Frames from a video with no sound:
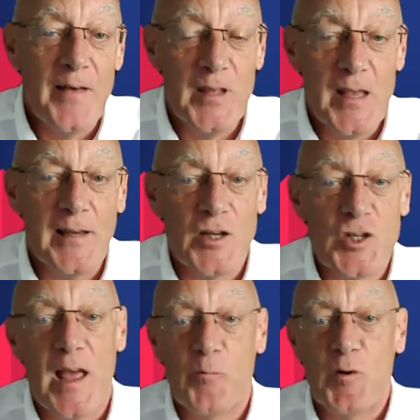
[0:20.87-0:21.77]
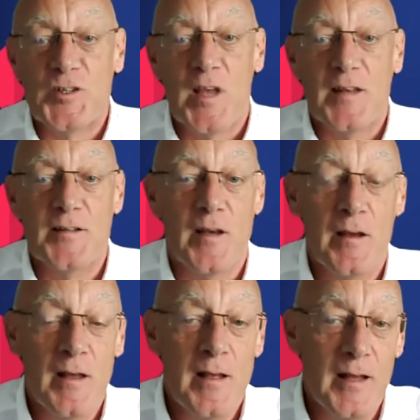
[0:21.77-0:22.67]
at the English Language
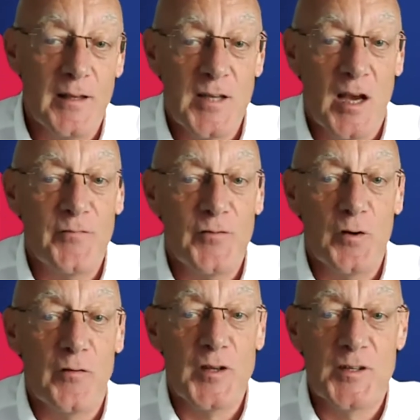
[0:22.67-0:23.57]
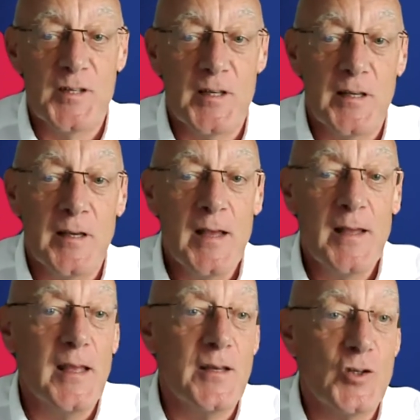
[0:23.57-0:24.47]
Centre at Taif University
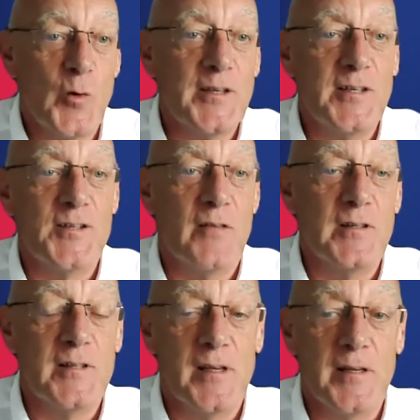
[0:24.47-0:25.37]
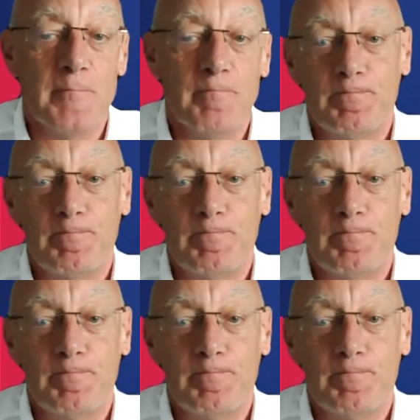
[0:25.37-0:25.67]
in 2017?